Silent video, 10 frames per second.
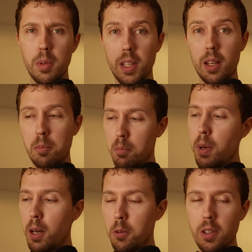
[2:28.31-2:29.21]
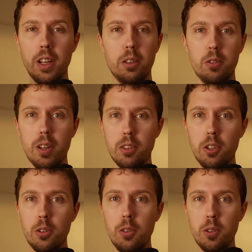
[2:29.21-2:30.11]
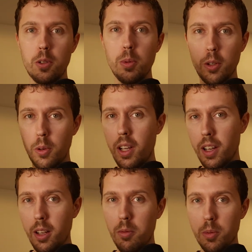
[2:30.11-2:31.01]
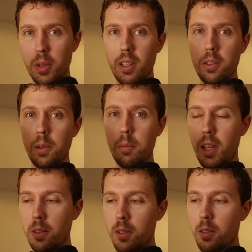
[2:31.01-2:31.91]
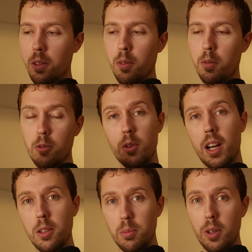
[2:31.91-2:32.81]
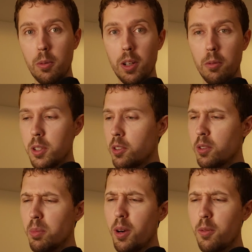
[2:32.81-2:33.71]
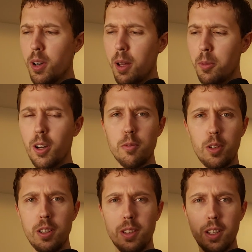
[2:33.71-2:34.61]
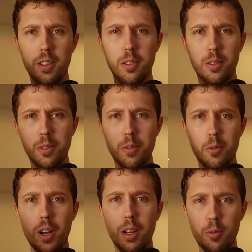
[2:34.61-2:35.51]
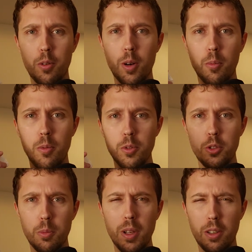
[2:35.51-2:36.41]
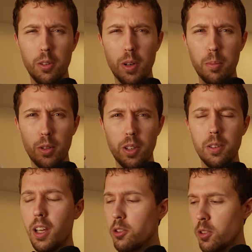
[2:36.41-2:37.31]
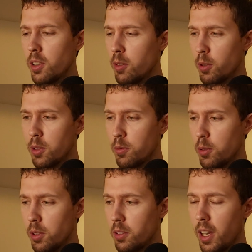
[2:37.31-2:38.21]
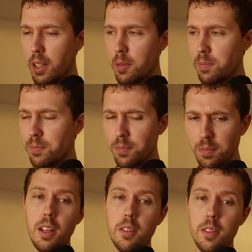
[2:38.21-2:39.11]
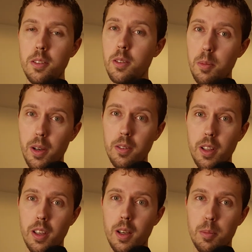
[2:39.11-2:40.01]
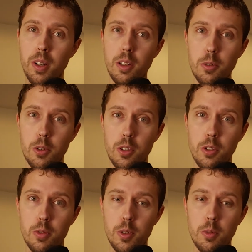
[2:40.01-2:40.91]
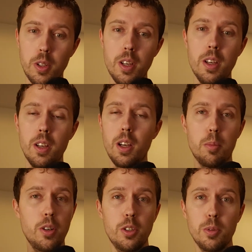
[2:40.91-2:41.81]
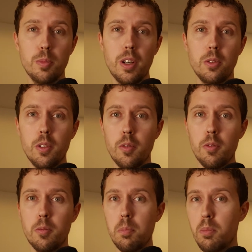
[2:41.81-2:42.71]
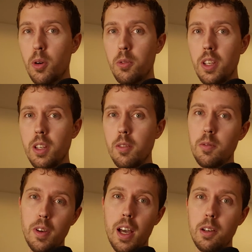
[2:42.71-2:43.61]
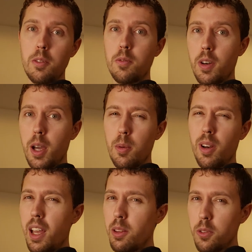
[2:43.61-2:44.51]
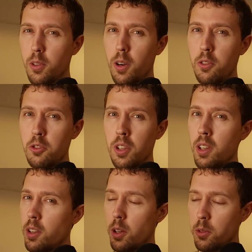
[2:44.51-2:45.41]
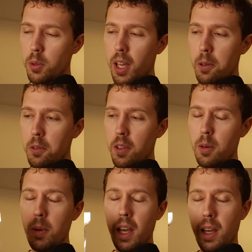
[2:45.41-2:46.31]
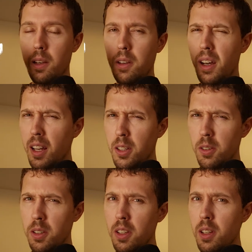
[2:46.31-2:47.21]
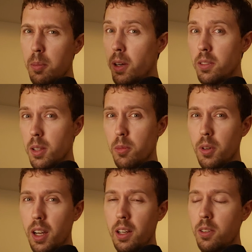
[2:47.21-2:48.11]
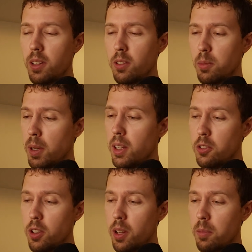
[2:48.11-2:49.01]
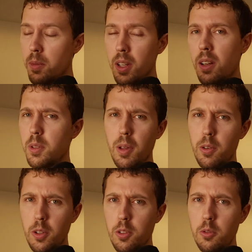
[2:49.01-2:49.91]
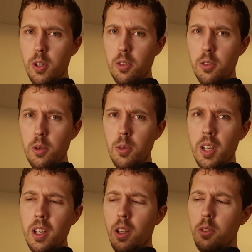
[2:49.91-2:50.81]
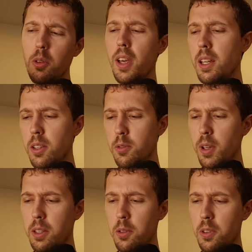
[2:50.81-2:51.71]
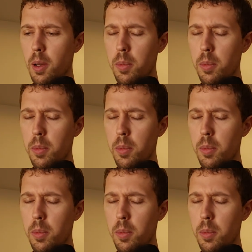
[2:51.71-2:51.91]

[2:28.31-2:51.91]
But that powdery texture actually turns out to be quite helpful because it means this stuff dries pretty well, which is part of why I'm confident that this dried form should be a good representation of what the fruit is like. And this is apparently a pretty nutritious fruit. Appreciable amounts of protein, fat, fiber, and starch, also calcium and iron. Apparently more iron than spinach in it. Some other good nutrients too. So you add these factors